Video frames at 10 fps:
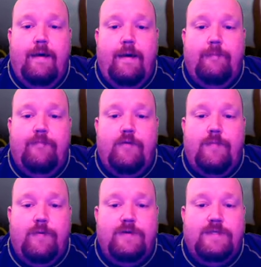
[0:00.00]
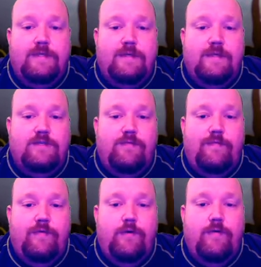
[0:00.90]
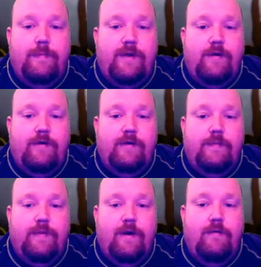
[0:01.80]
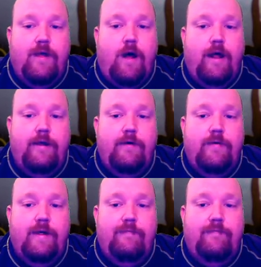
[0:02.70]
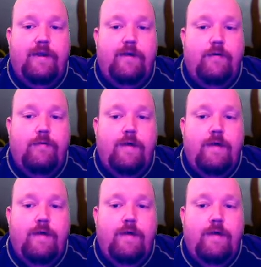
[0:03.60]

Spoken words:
For the purposes of this review, I'm going to compare the audio and video